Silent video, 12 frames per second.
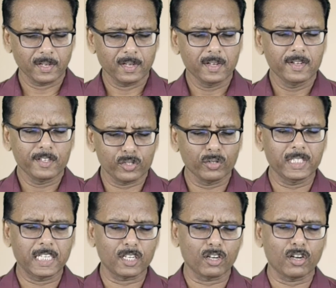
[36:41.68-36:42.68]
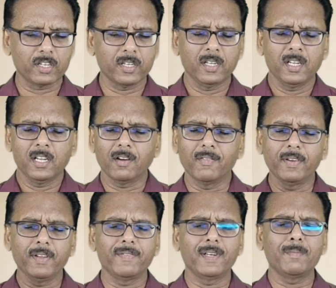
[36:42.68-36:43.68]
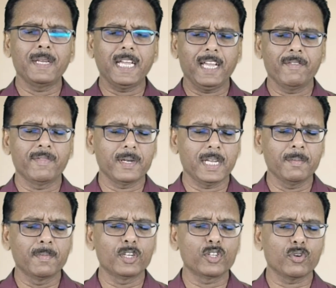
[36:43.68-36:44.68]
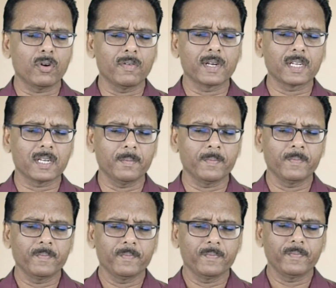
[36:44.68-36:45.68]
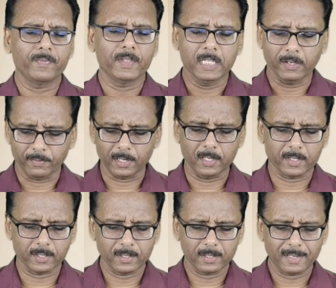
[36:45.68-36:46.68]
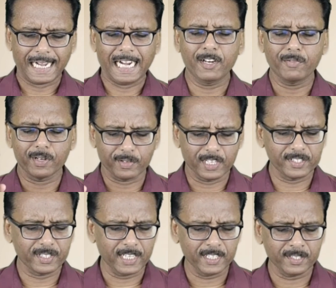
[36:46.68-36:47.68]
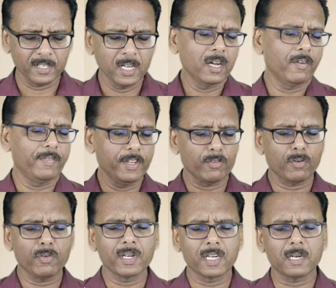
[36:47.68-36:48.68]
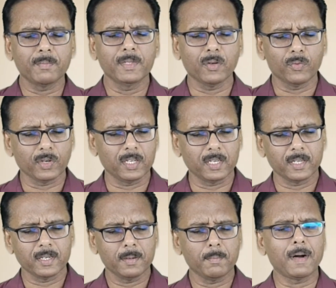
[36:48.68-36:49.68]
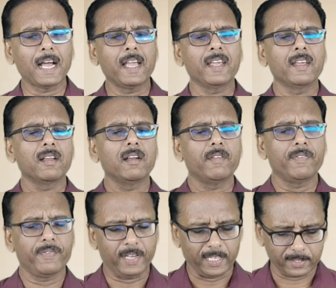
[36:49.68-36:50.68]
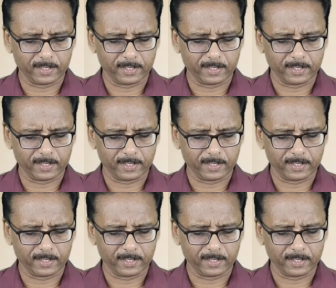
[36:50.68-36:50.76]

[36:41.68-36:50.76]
so that, Lord, we will be able to overcome the world. And your word says, we overcome the world by faith.